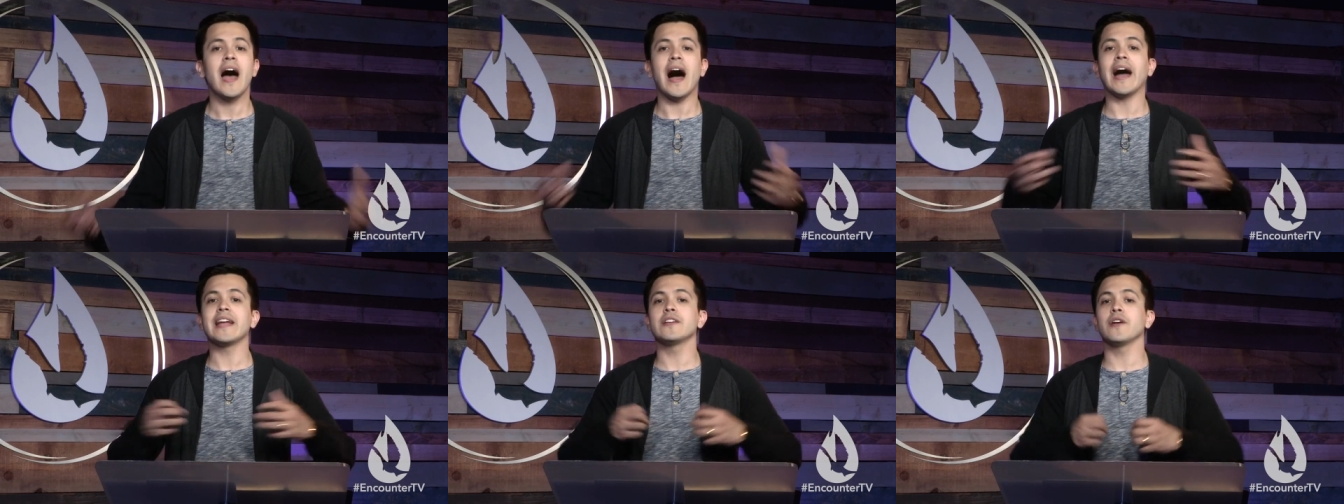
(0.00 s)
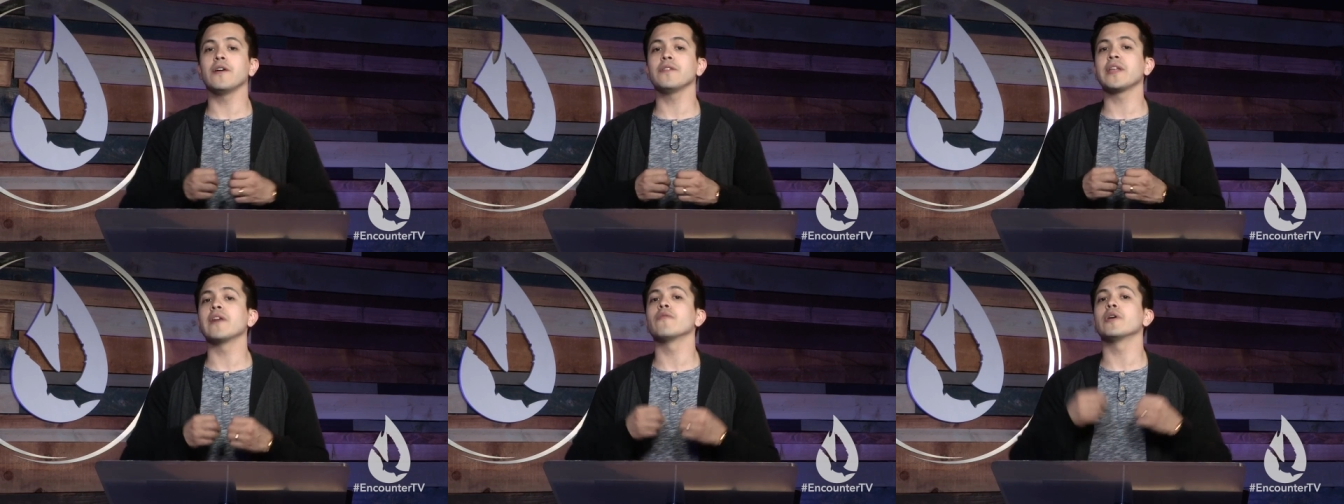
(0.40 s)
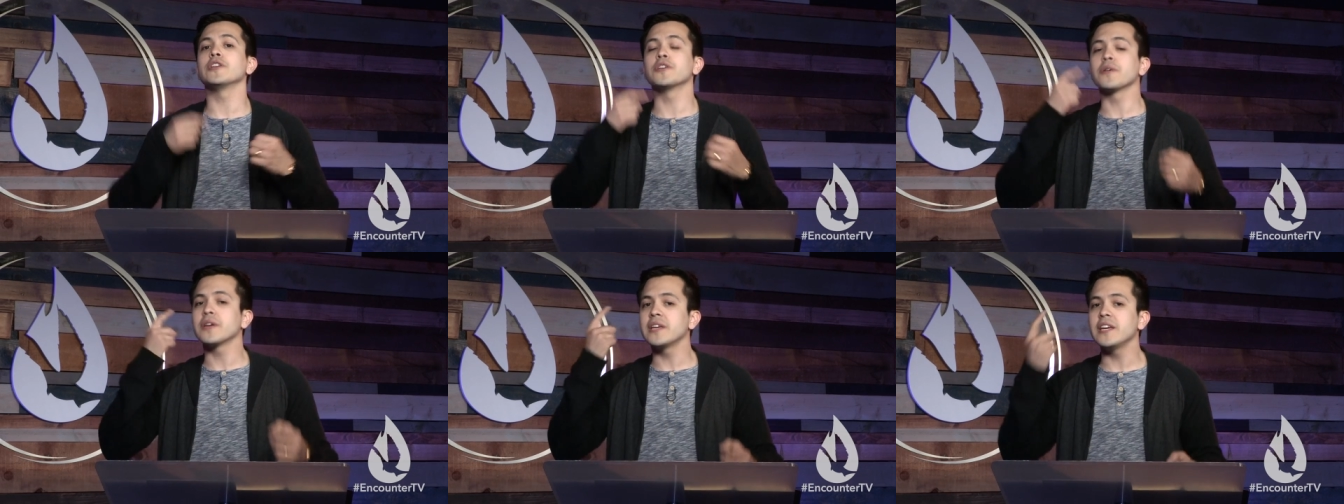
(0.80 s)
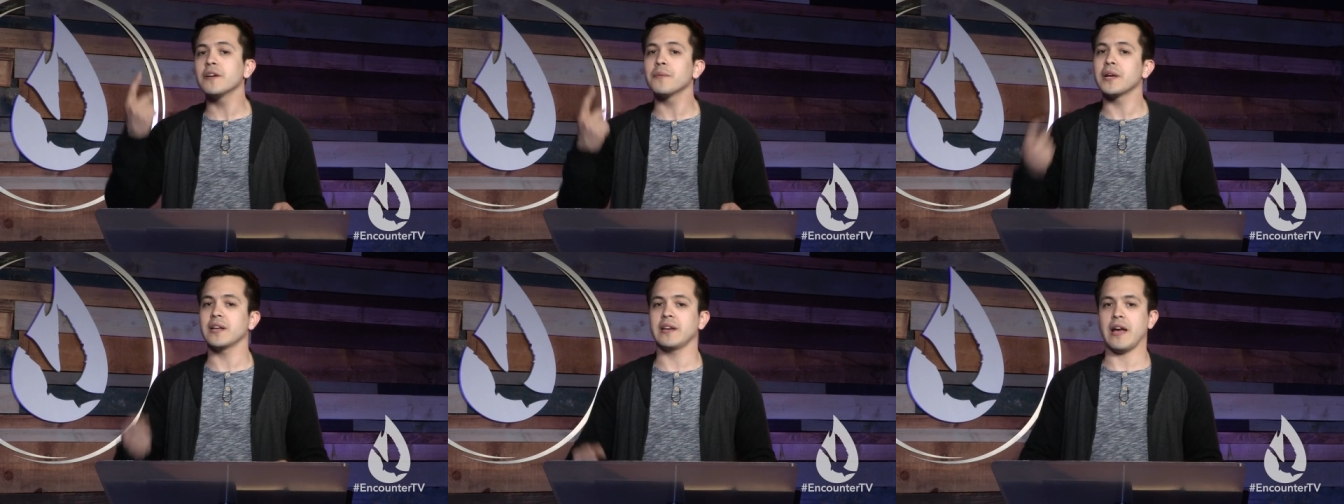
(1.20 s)
I know that what you're
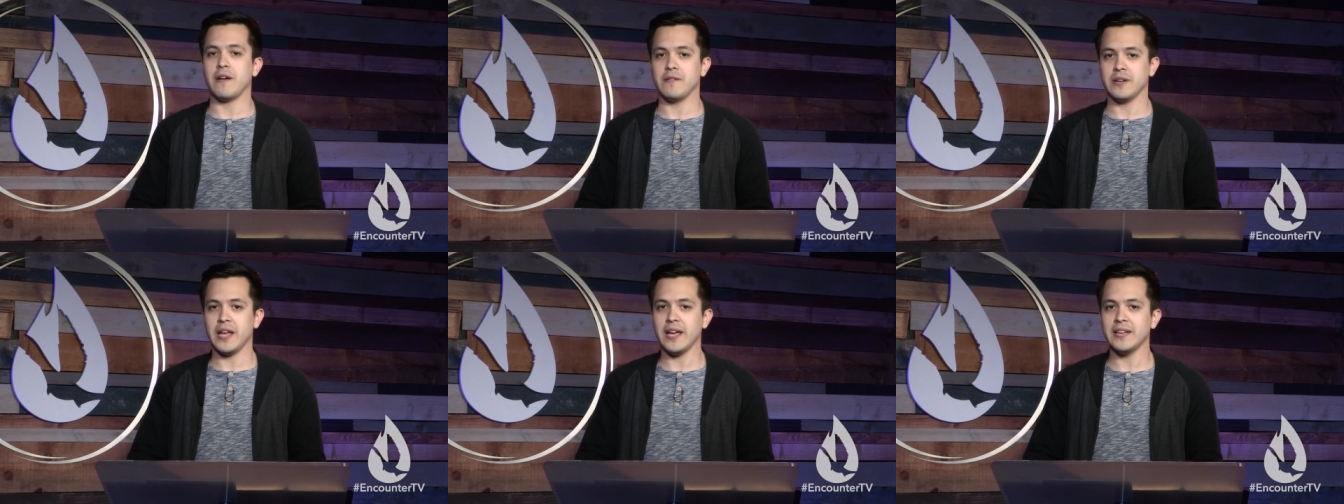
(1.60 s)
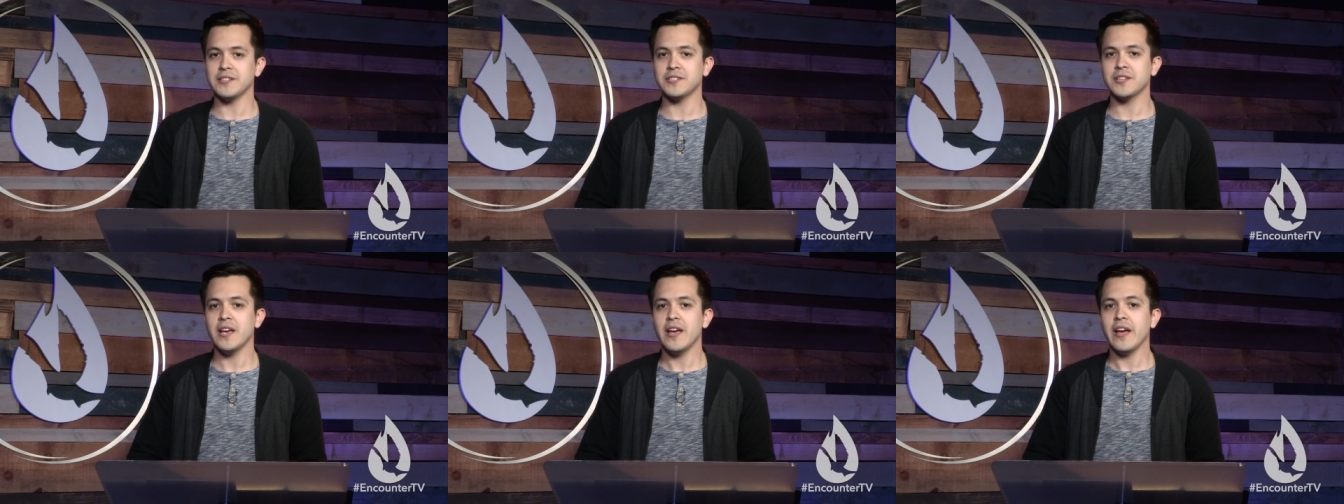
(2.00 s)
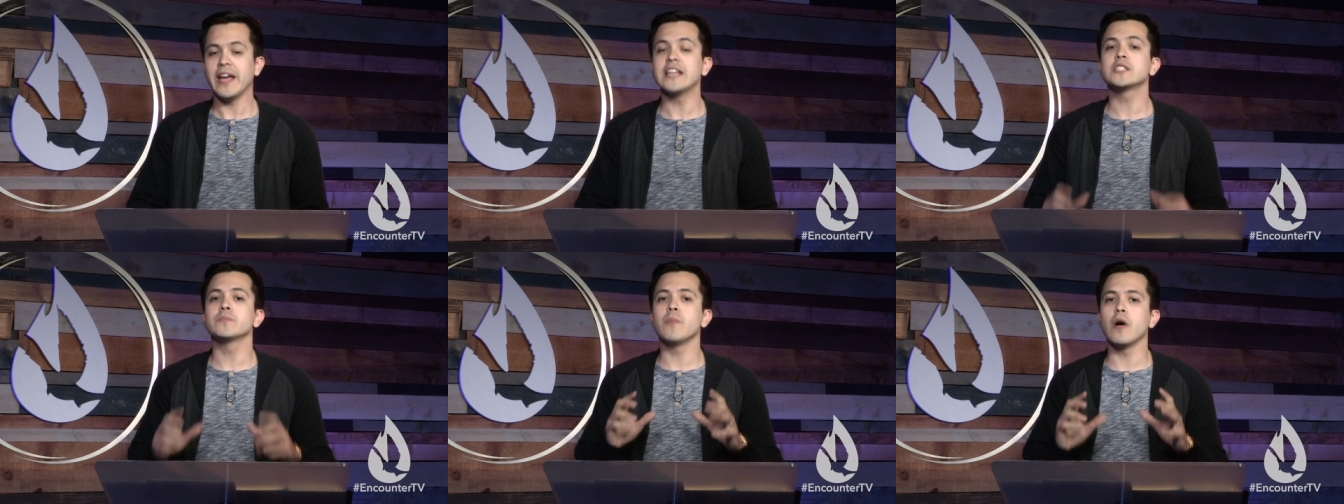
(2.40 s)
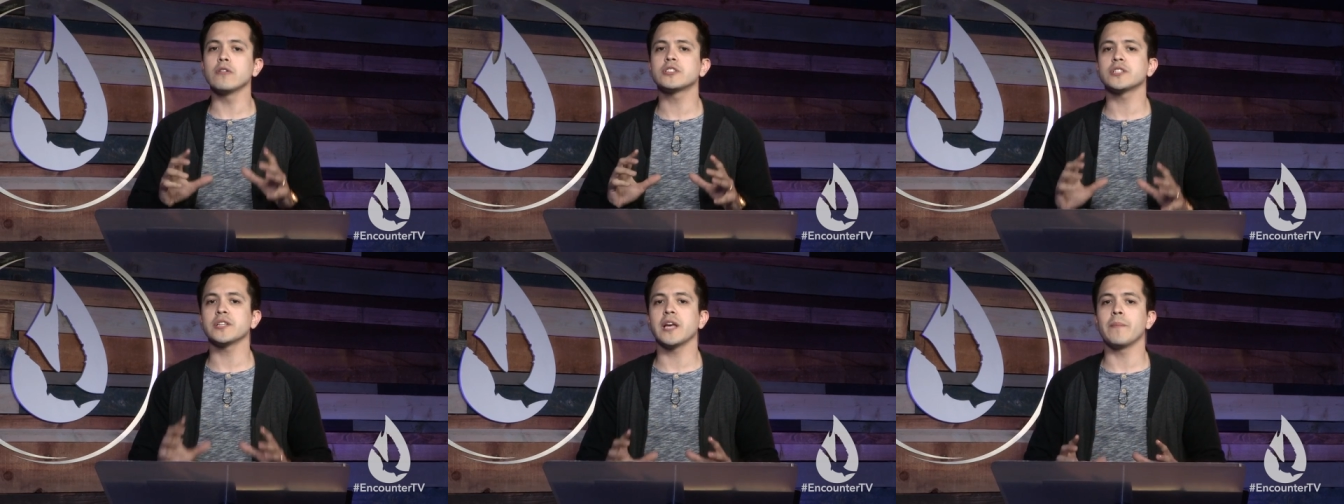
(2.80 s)
hearing nowadays is
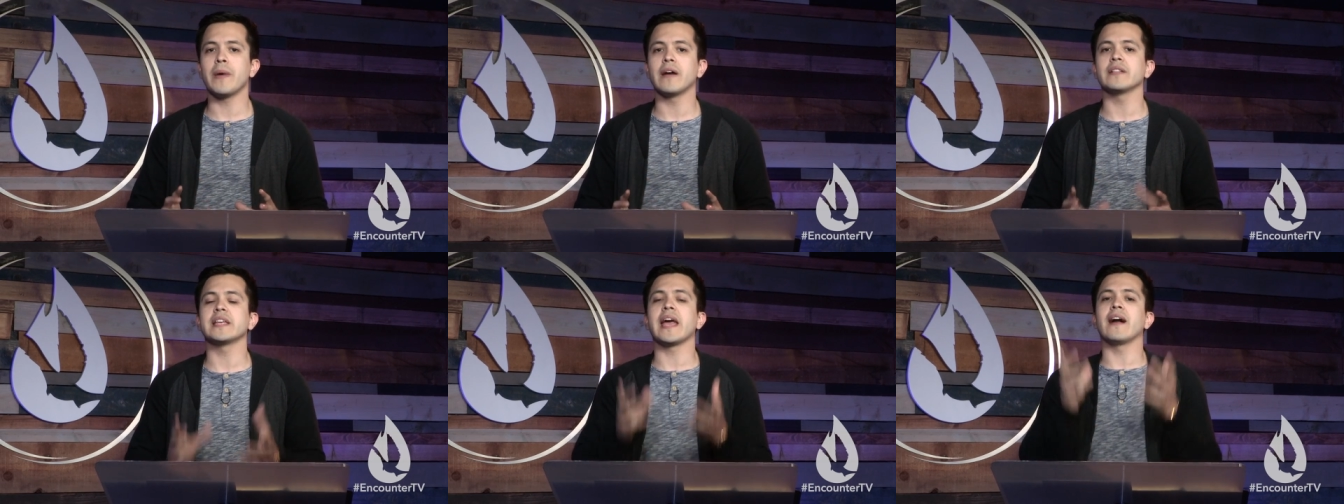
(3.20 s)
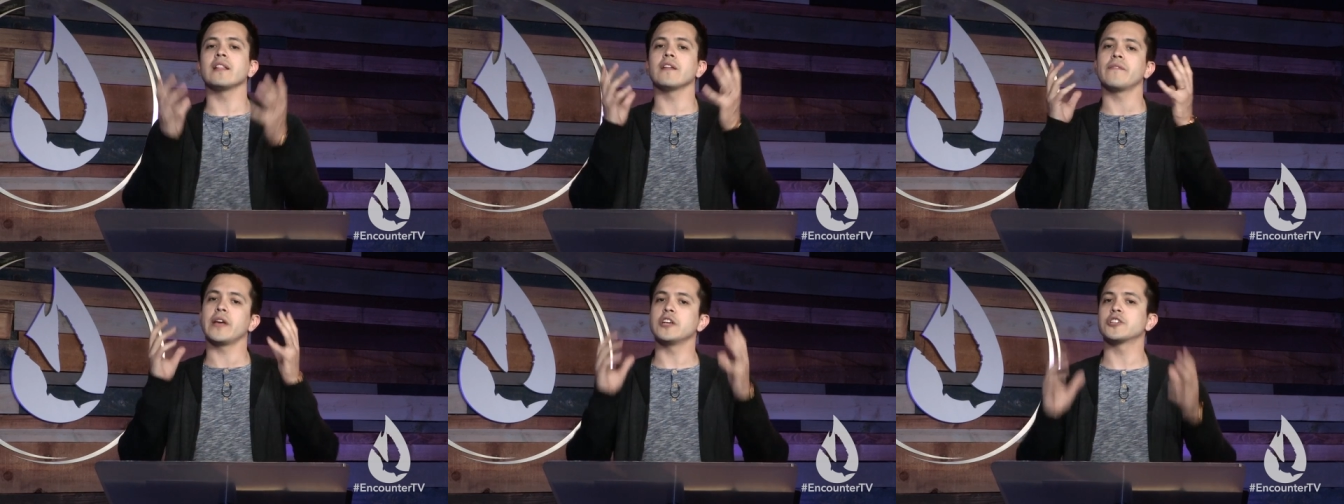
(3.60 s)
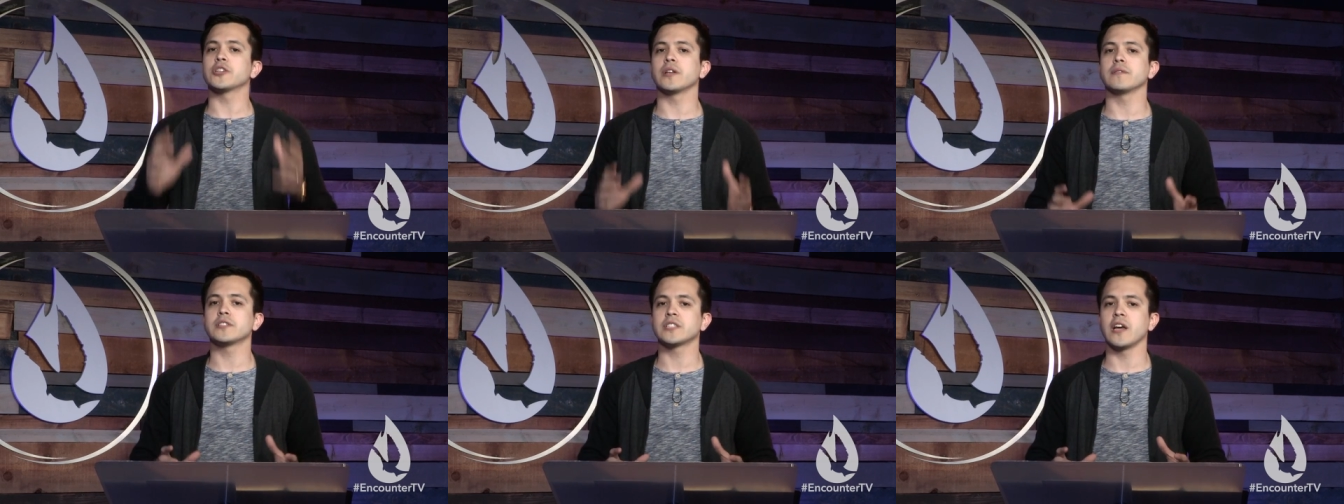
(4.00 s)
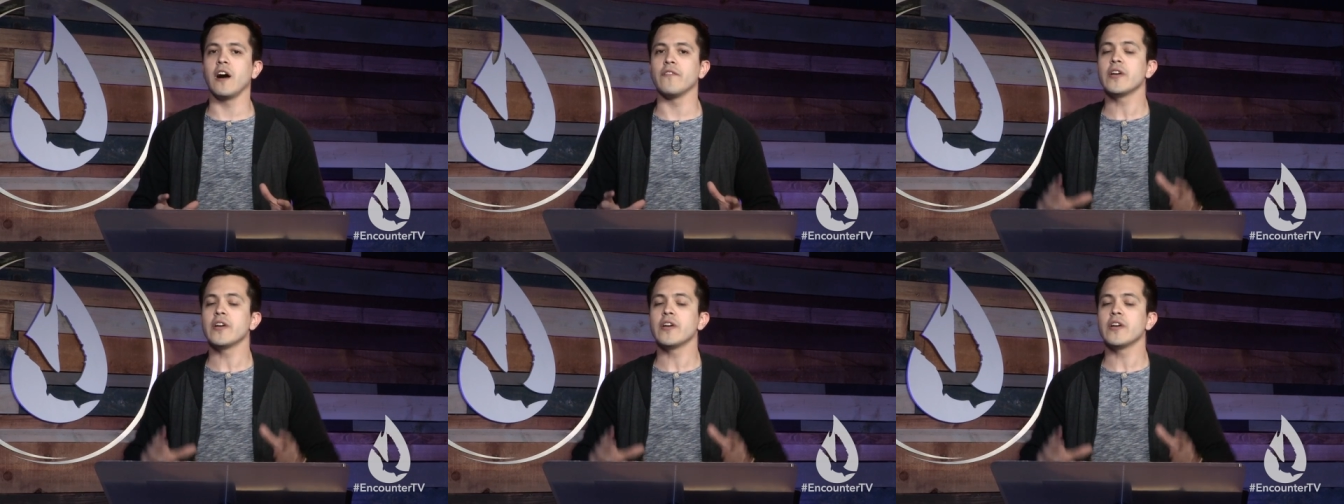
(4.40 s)
mostly about the elevation of self,